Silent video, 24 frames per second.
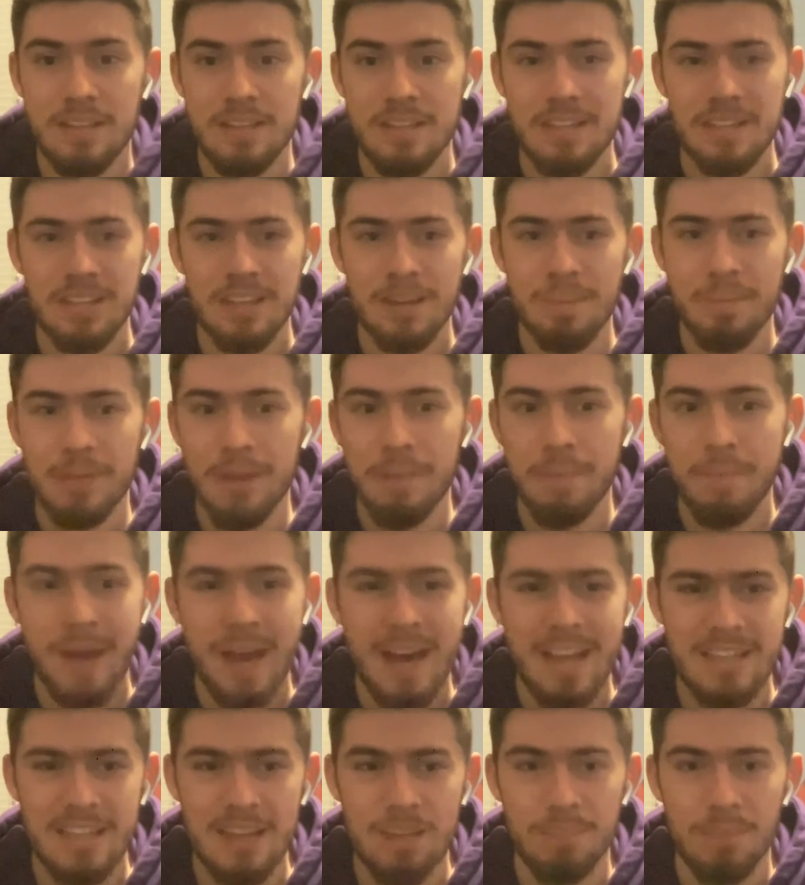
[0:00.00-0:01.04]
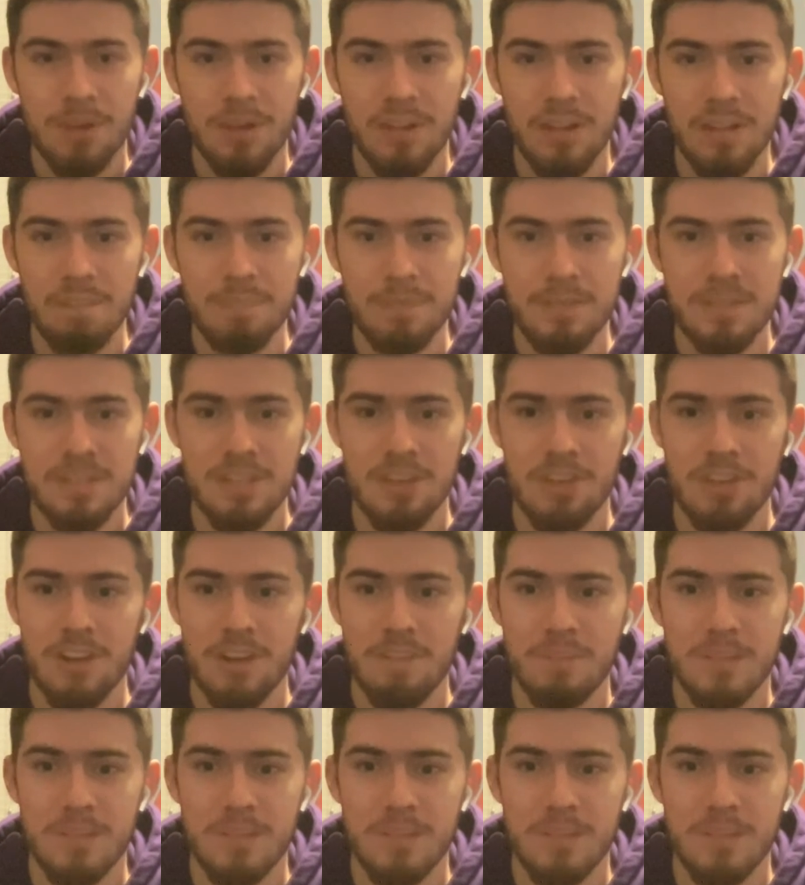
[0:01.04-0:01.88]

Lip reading: This is going to be a basketball episode.